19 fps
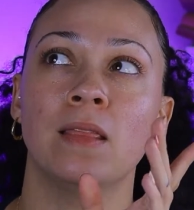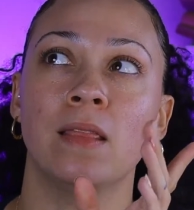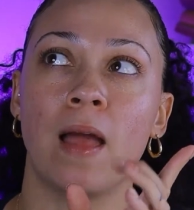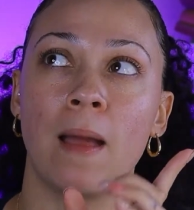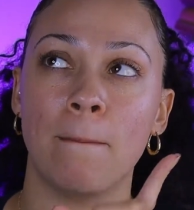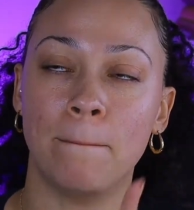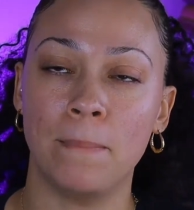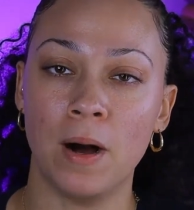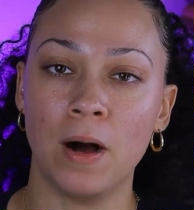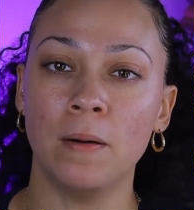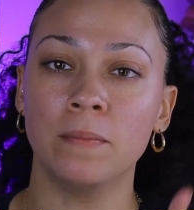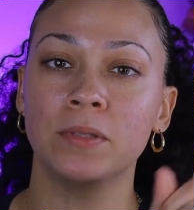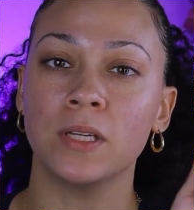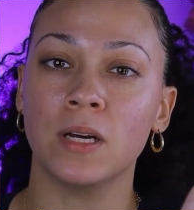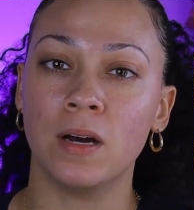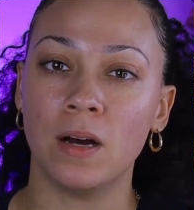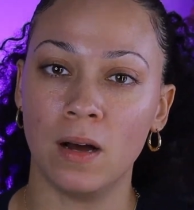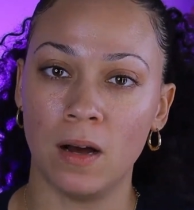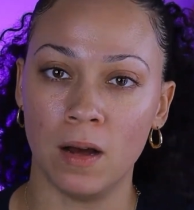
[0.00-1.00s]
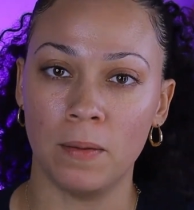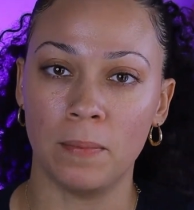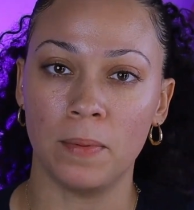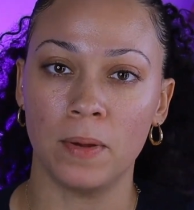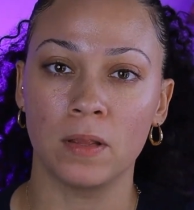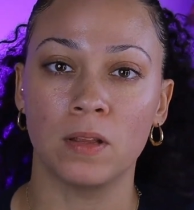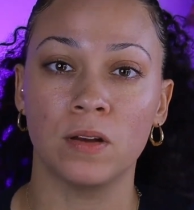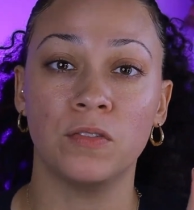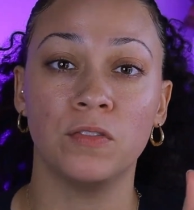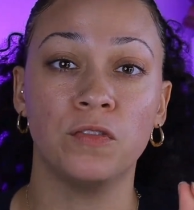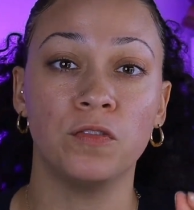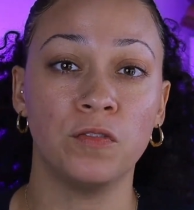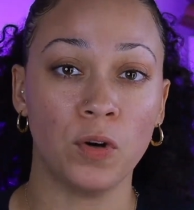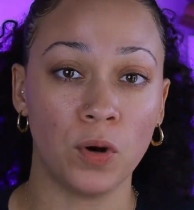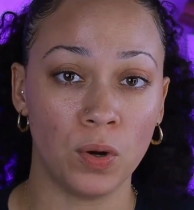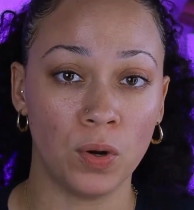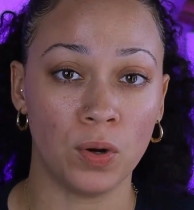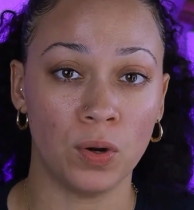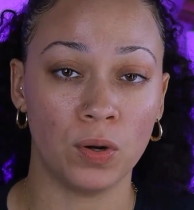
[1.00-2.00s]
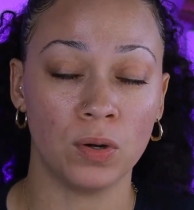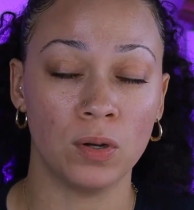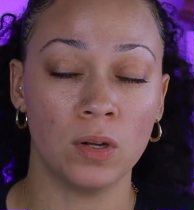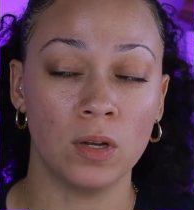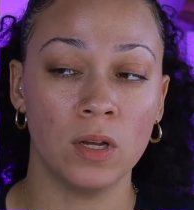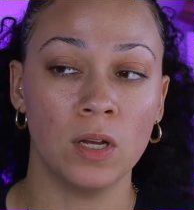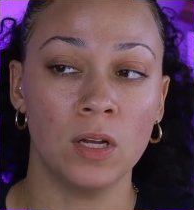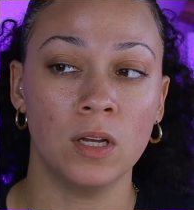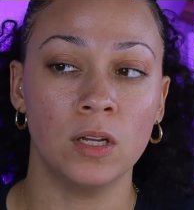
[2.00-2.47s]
they bumped up the fall